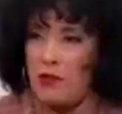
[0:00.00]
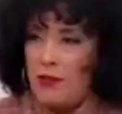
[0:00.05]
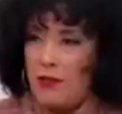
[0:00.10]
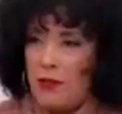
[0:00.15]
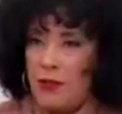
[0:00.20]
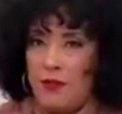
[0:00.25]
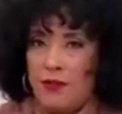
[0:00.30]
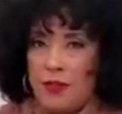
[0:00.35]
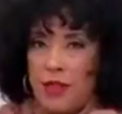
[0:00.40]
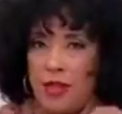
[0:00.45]
of,
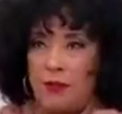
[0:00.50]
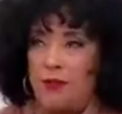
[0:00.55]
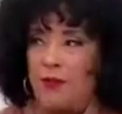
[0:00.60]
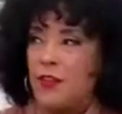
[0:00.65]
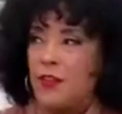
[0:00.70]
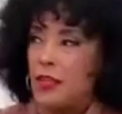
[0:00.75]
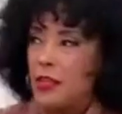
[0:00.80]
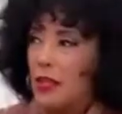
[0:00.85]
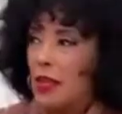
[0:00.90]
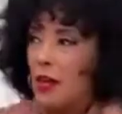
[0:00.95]
of that
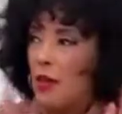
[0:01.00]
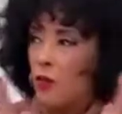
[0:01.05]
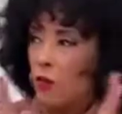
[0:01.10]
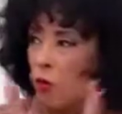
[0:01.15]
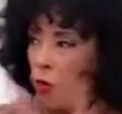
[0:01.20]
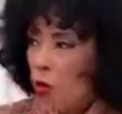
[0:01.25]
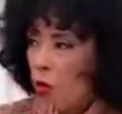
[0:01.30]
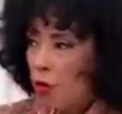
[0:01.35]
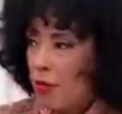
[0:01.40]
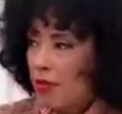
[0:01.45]
feeling of
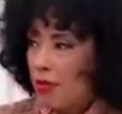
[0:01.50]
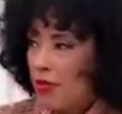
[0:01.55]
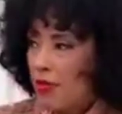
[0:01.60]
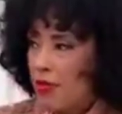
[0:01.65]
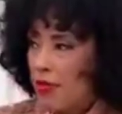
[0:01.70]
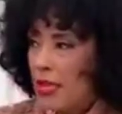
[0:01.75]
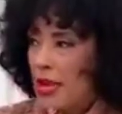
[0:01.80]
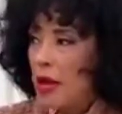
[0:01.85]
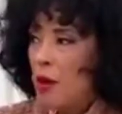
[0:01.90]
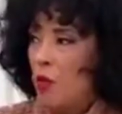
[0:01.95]
warmth
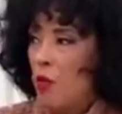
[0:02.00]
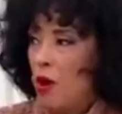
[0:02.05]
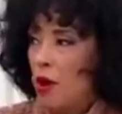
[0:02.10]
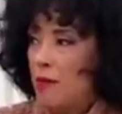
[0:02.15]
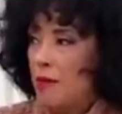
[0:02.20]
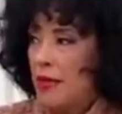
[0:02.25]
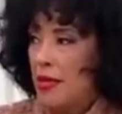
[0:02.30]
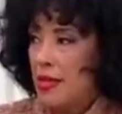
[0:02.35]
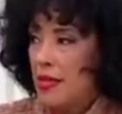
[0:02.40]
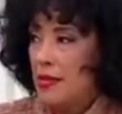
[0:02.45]
that I
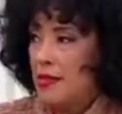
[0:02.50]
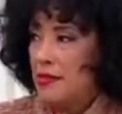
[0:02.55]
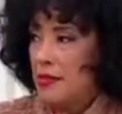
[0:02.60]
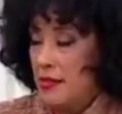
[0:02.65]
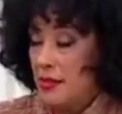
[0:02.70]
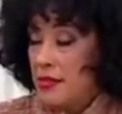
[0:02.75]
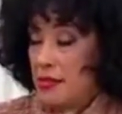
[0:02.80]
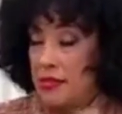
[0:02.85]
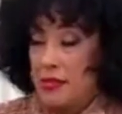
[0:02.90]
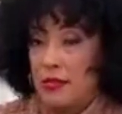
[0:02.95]
want because mm
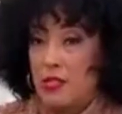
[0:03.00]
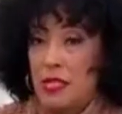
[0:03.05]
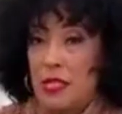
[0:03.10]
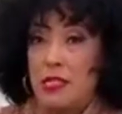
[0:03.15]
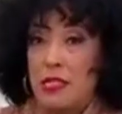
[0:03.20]
-hmm. it's, mm-hmm.